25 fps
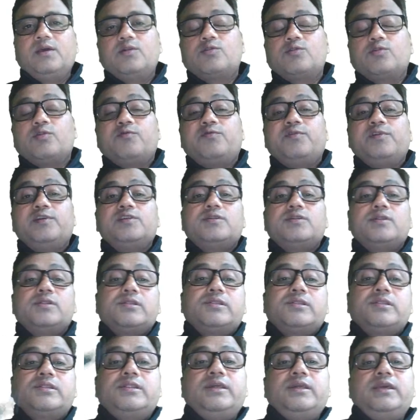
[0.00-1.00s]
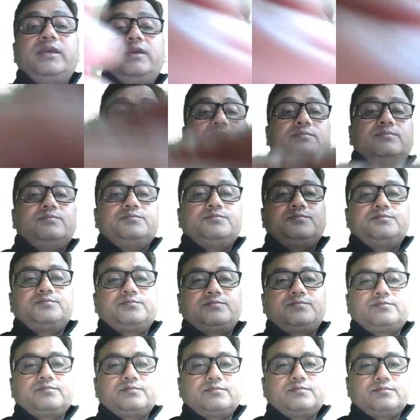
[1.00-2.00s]
So if we see
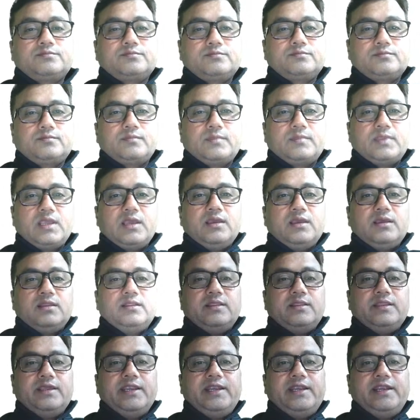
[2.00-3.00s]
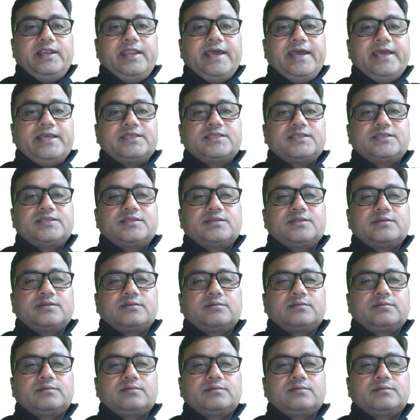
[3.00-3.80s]
the tests